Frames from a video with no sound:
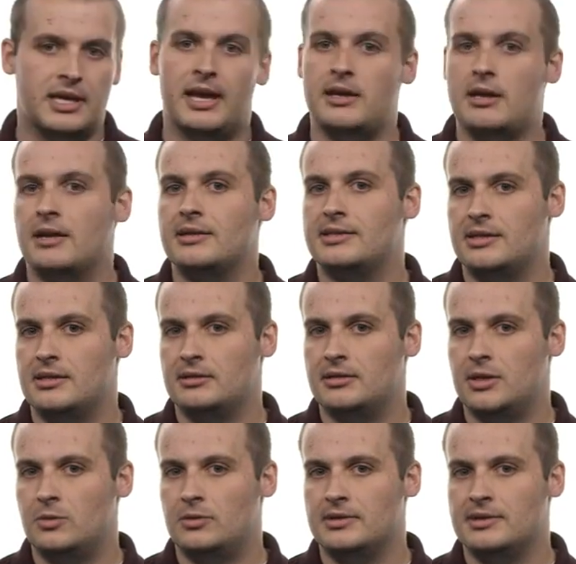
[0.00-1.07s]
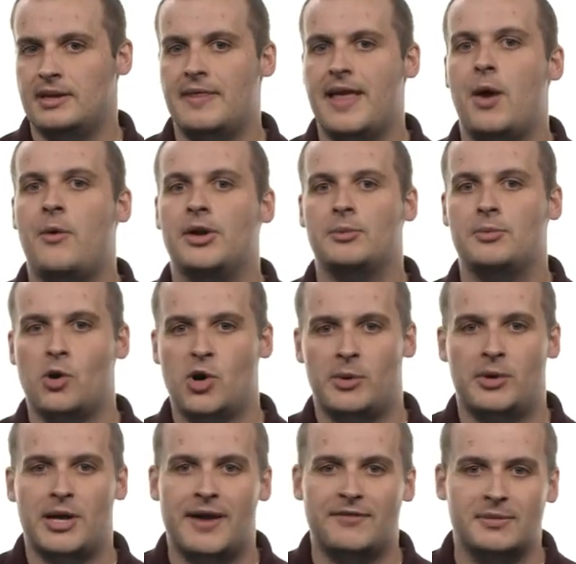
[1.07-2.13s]
and not single equals, and that way your program
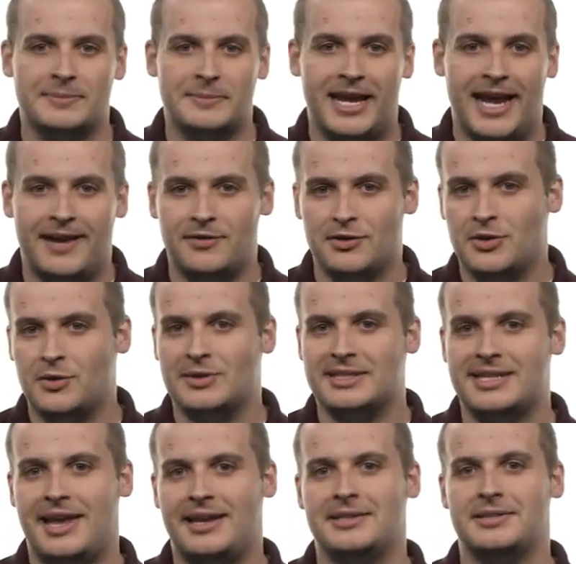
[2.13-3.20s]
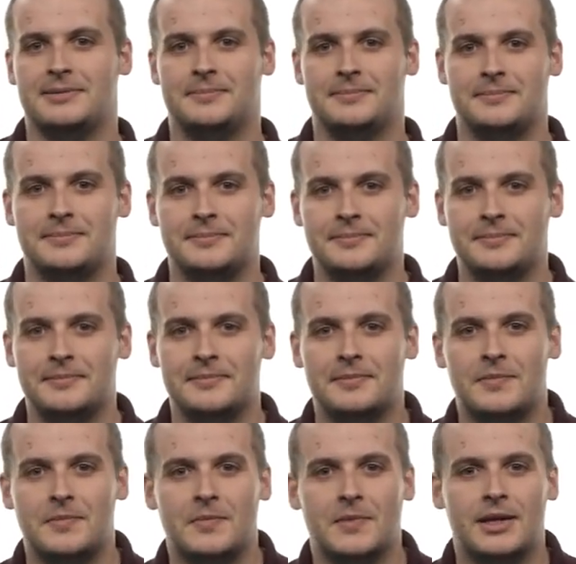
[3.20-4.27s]
will have the behavior you intend.
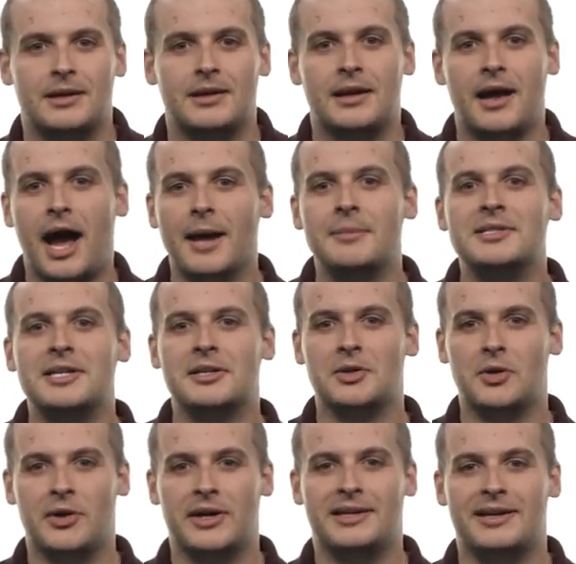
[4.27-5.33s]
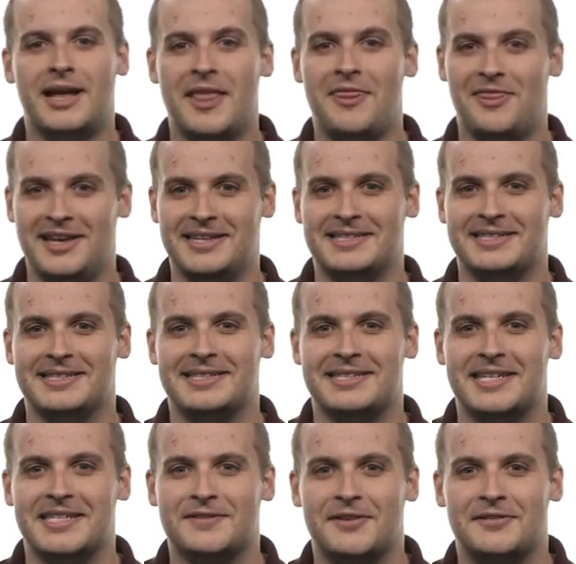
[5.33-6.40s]
I'm Doug Lloyd, and this is
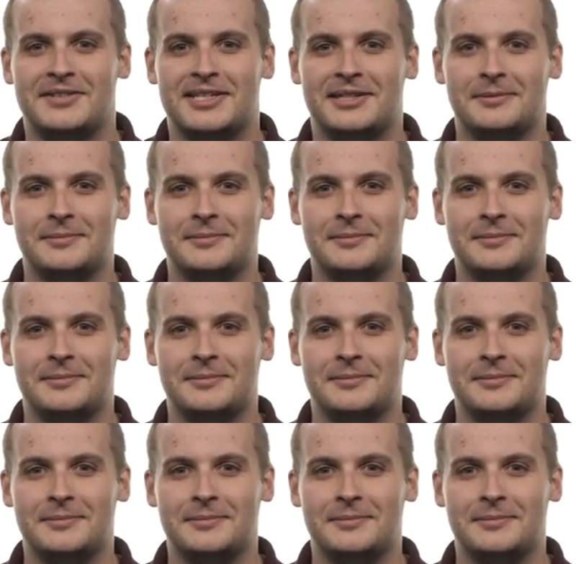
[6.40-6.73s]
CS50.